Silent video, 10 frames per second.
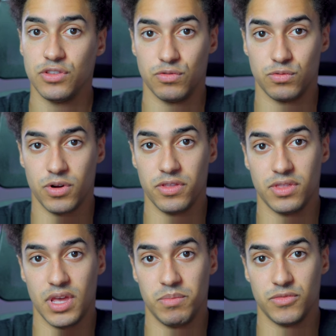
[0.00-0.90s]
to run
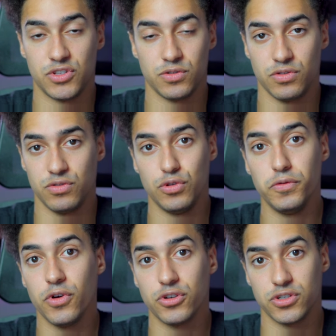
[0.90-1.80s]
them, so the new
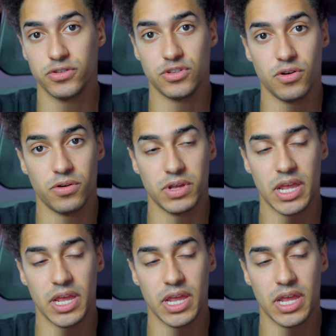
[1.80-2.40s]
versions are